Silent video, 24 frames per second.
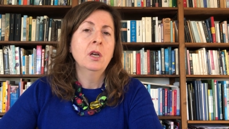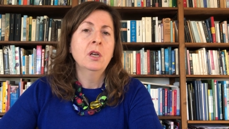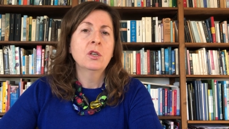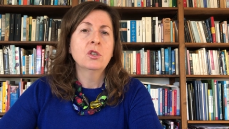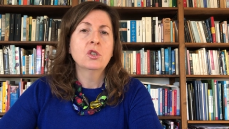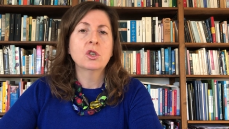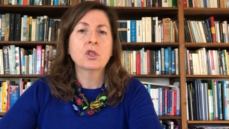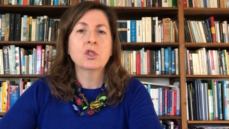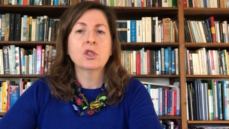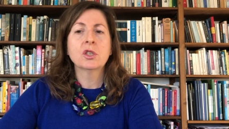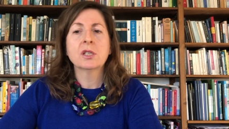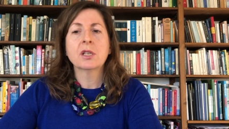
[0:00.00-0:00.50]

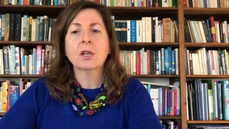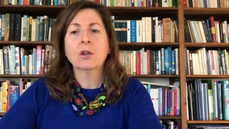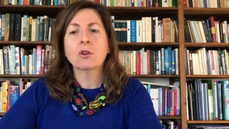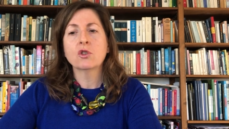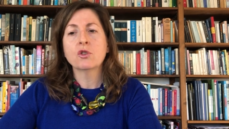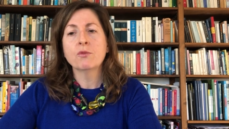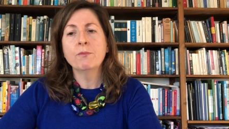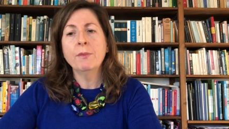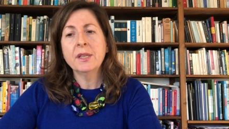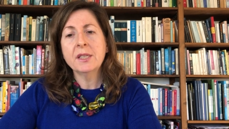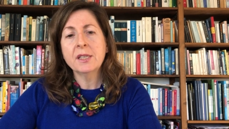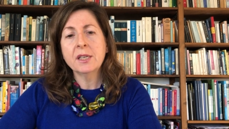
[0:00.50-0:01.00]
such as the
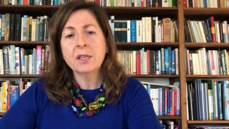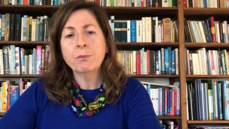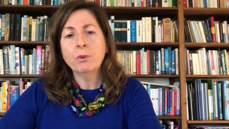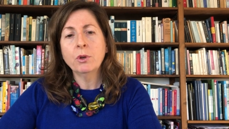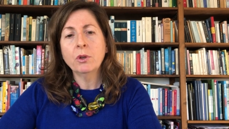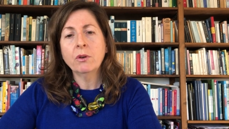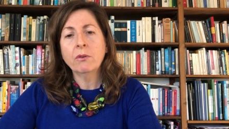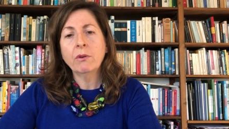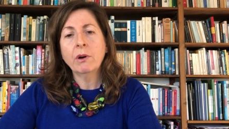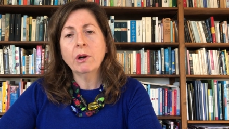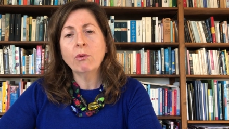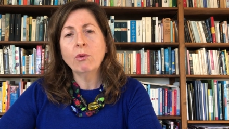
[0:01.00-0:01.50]
Cosmetic
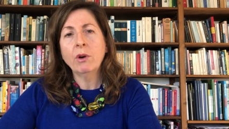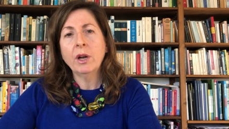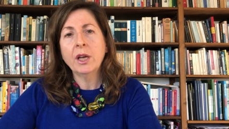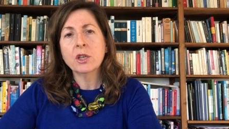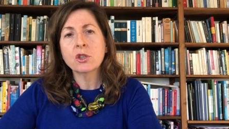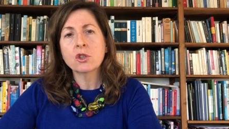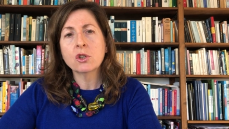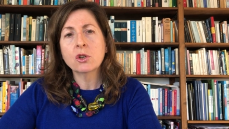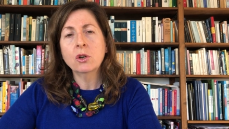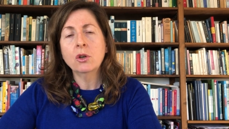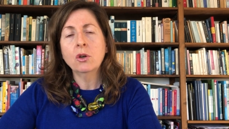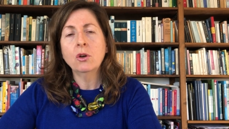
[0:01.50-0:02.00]
Product
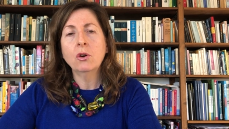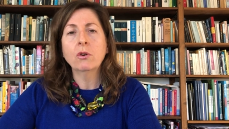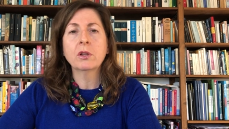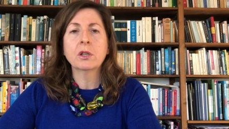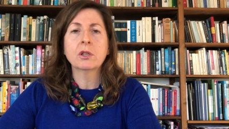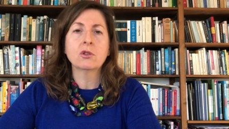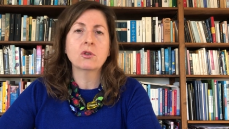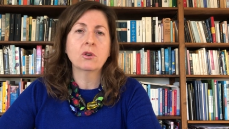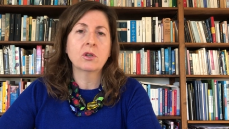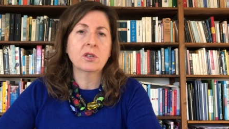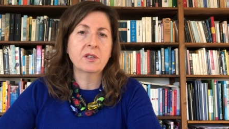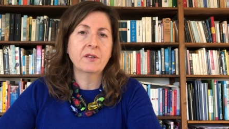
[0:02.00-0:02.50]
Regulation or the
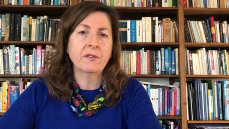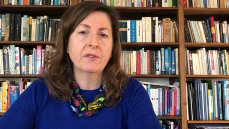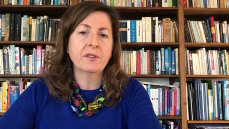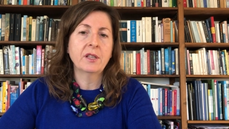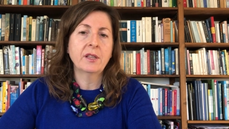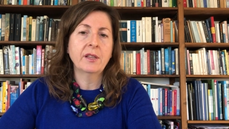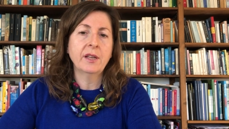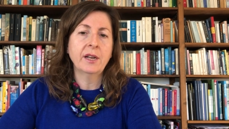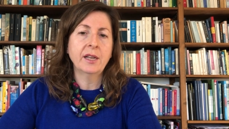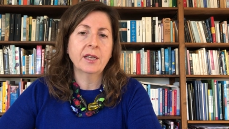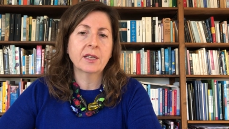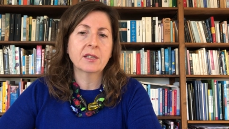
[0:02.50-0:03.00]
Toy Safety
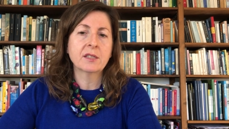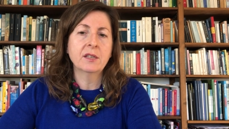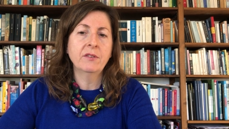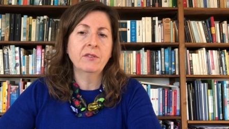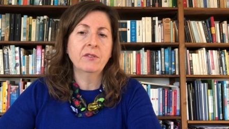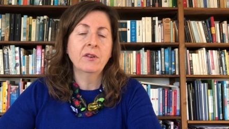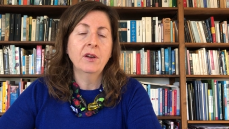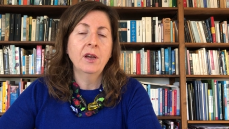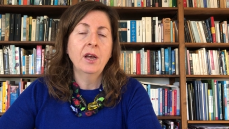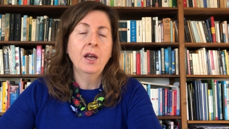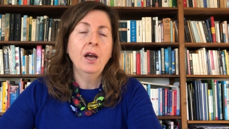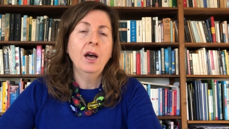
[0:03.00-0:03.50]

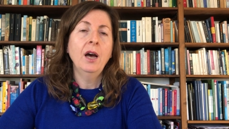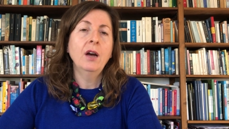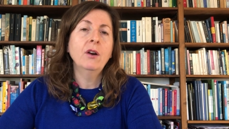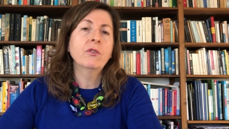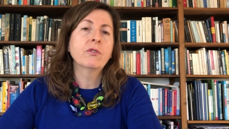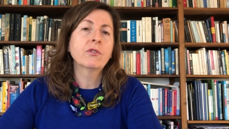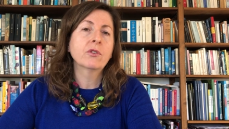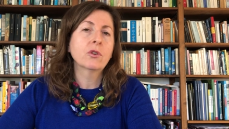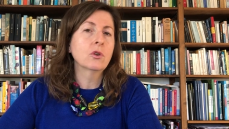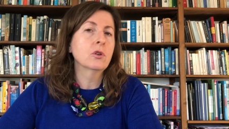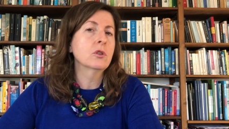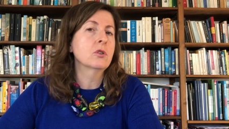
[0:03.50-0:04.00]
Directive, and
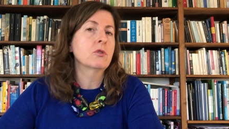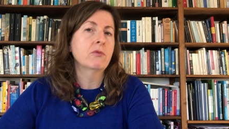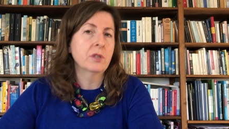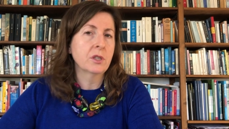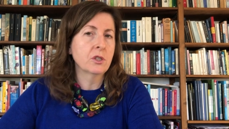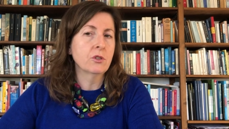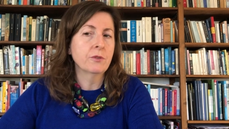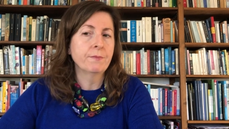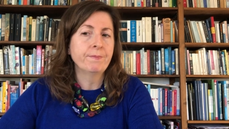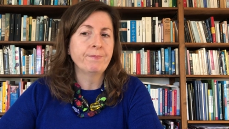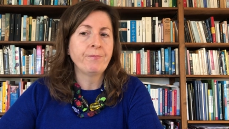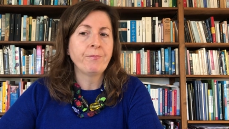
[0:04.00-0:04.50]
of course
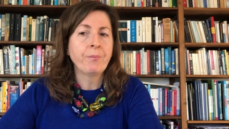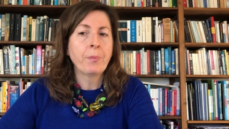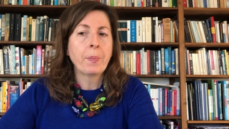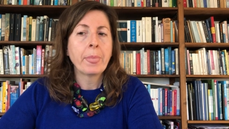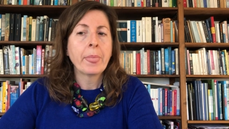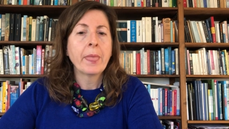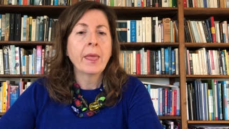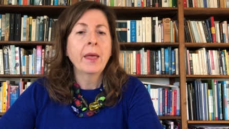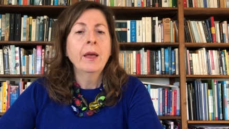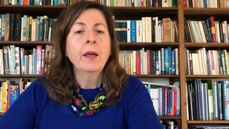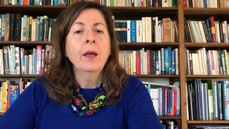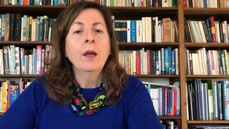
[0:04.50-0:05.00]
REACH.
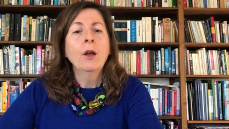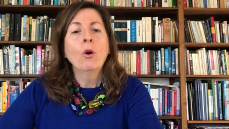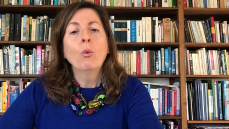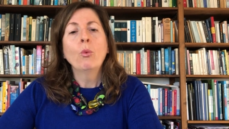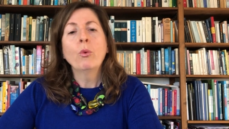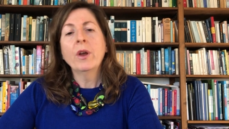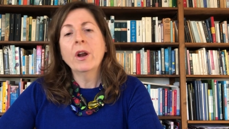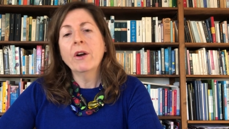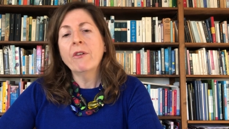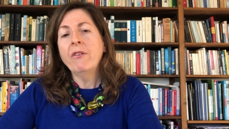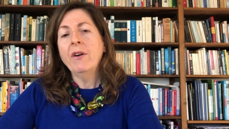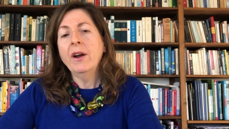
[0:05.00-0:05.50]

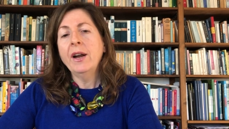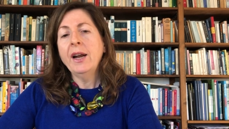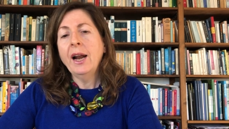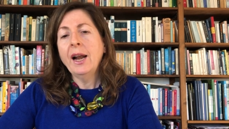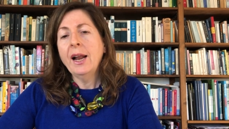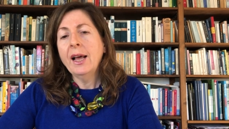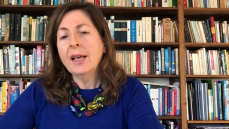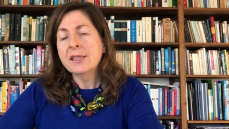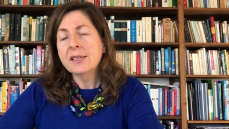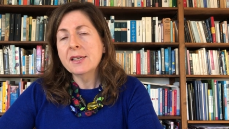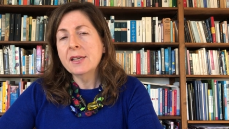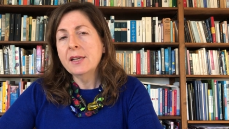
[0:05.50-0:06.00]
We are
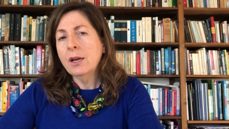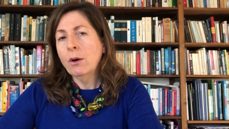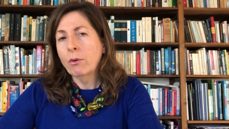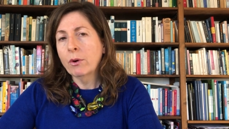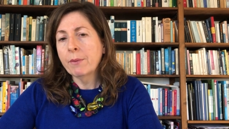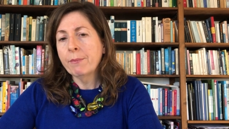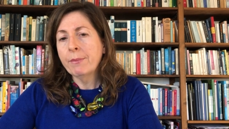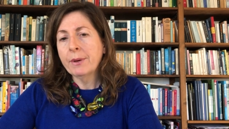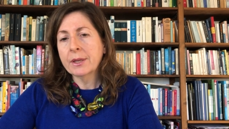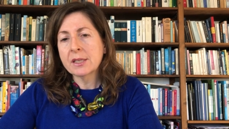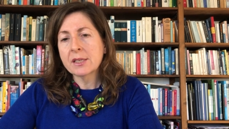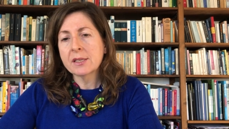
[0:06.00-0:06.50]
finalizing our
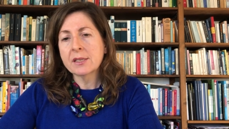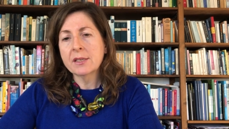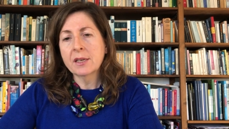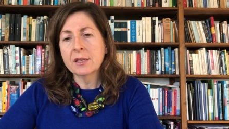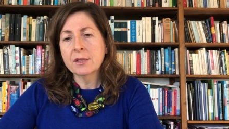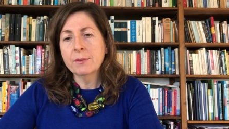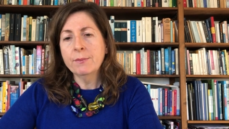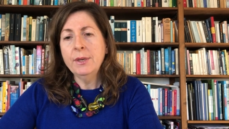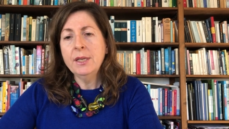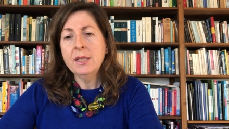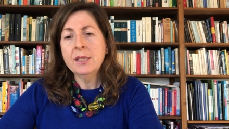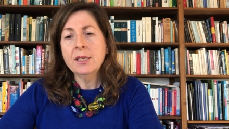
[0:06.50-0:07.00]
impact
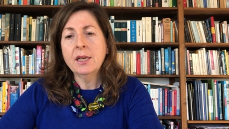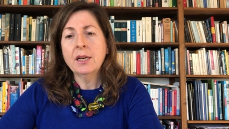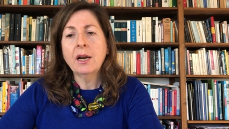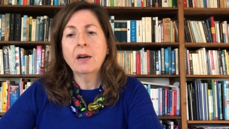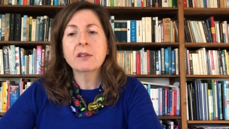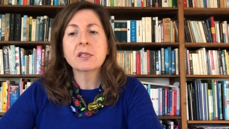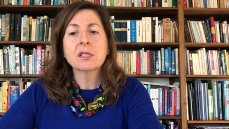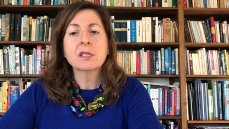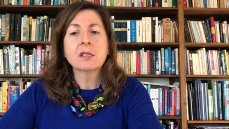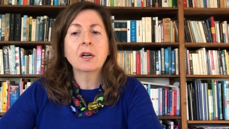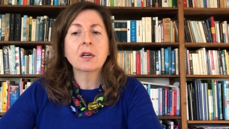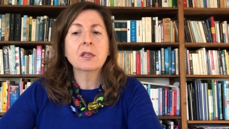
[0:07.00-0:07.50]
assessment and
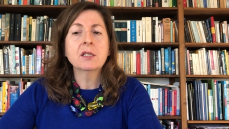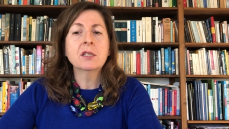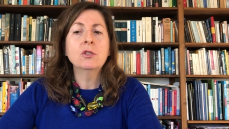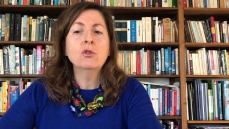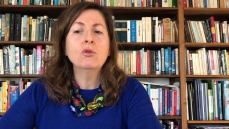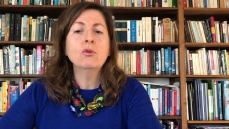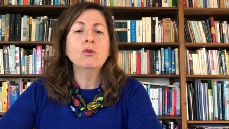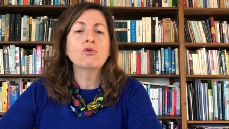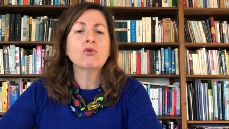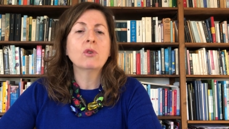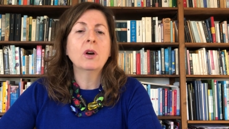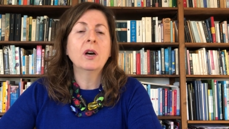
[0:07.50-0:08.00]
are starting
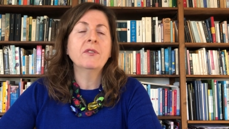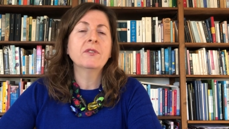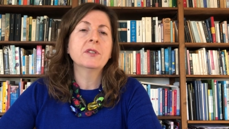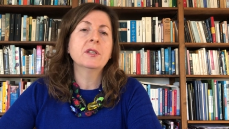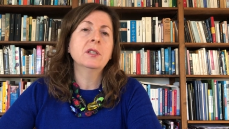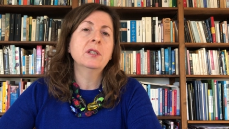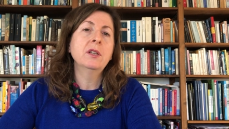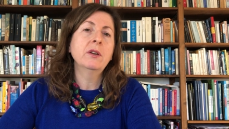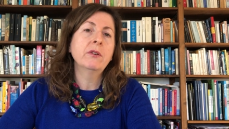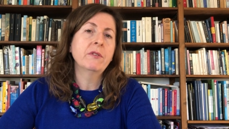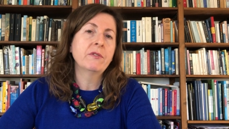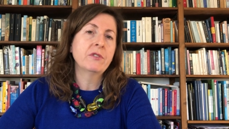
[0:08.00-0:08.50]
to
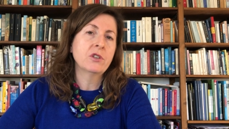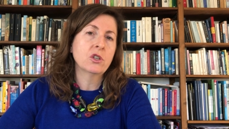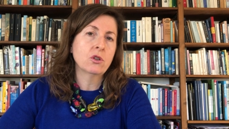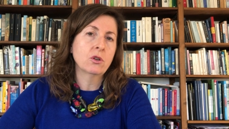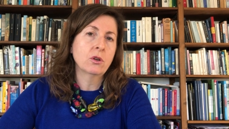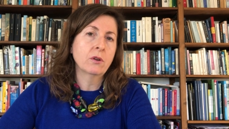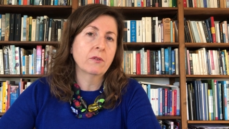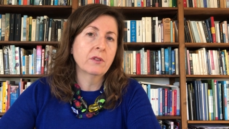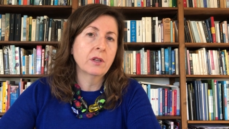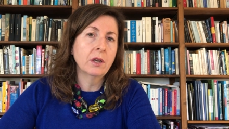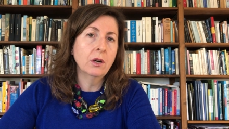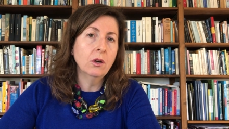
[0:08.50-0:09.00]
draft the revision
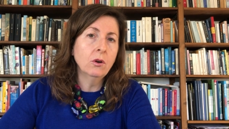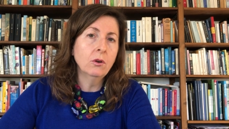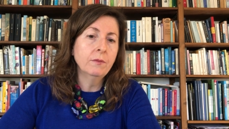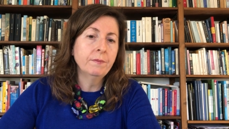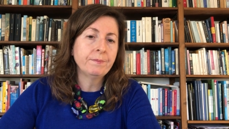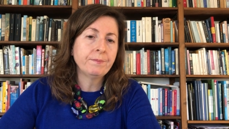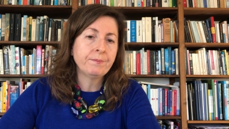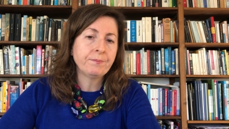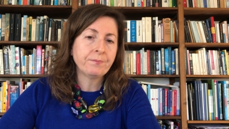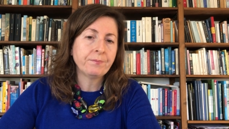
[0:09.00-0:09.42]
of the law.